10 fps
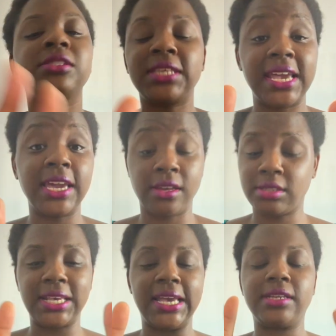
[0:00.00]

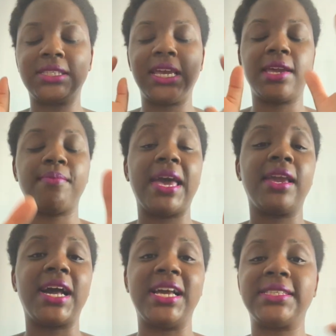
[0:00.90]
take in
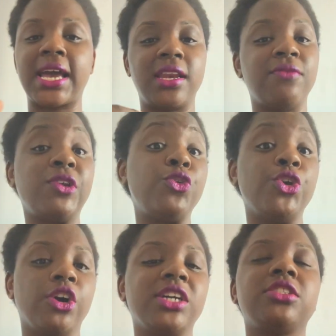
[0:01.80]
mind, guys, I live in New
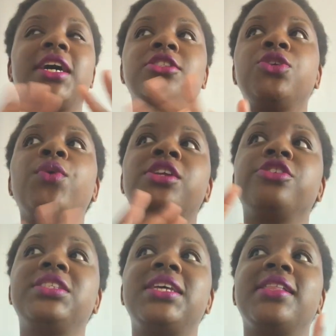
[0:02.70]
York, so I do
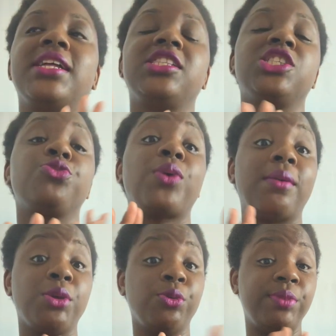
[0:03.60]
understand that this
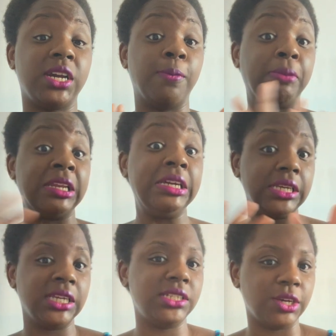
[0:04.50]
probably would be
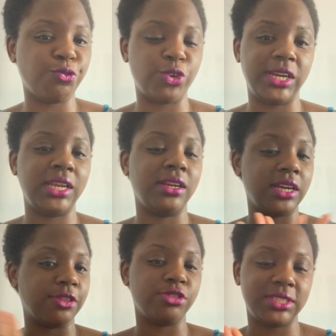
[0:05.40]
completely different in another